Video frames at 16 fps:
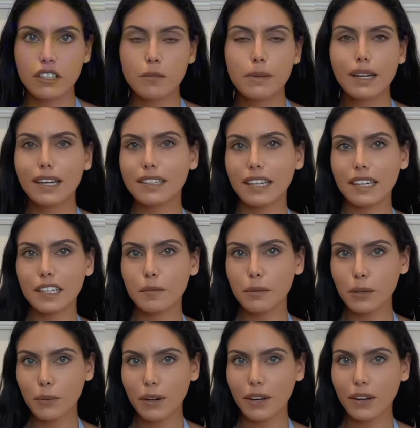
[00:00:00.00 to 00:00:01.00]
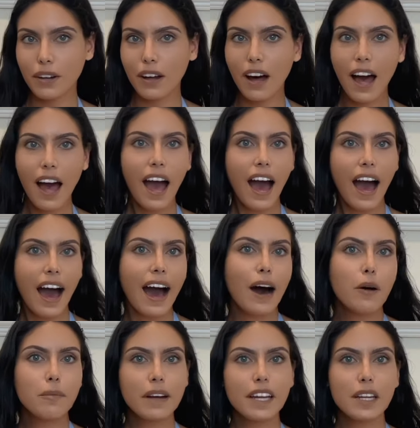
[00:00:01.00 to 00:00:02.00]
because let's be real,
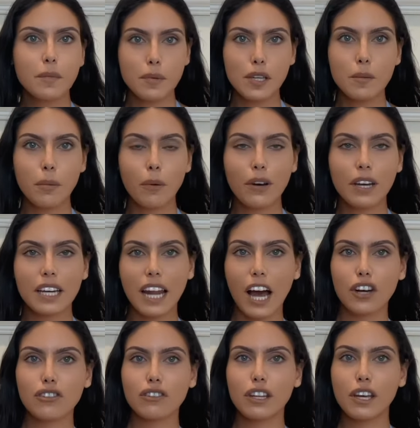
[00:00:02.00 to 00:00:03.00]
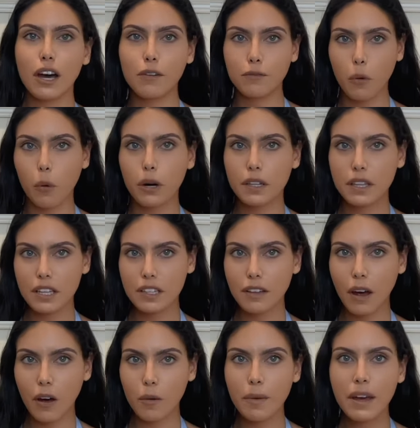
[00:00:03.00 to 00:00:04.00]
how many people can actually afford this
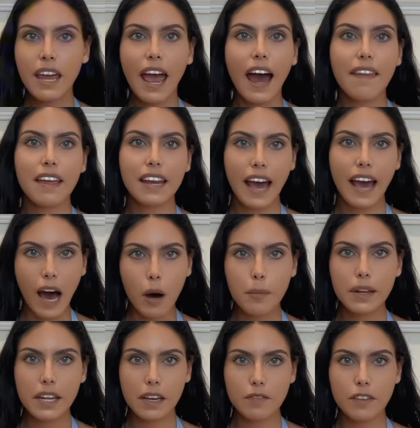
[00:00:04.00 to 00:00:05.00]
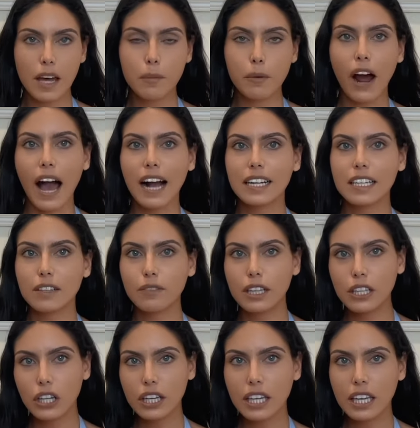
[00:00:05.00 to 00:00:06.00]
home and then how many of them are actively
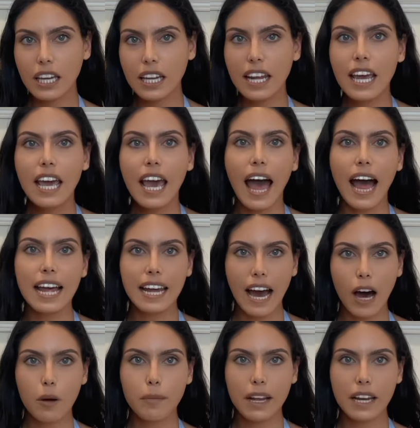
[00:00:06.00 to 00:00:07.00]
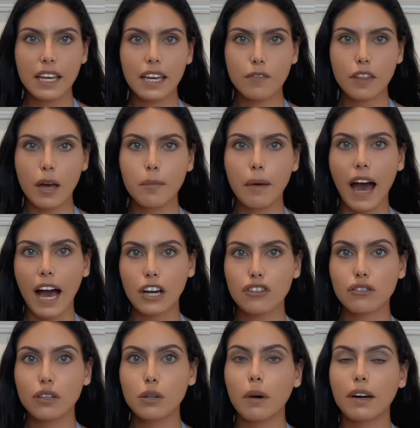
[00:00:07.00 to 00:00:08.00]
looking and how many of them
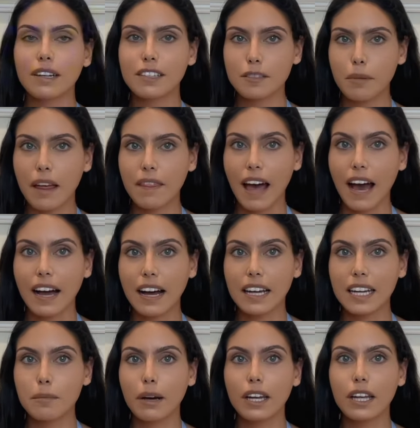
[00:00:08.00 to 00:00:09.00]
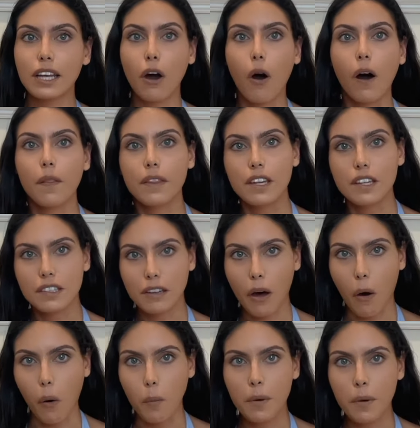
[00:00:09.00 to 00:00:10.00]
actually want to spend that kind of money on this
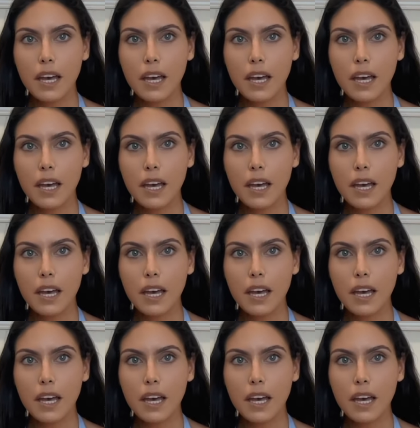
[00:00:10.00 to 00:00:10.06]
home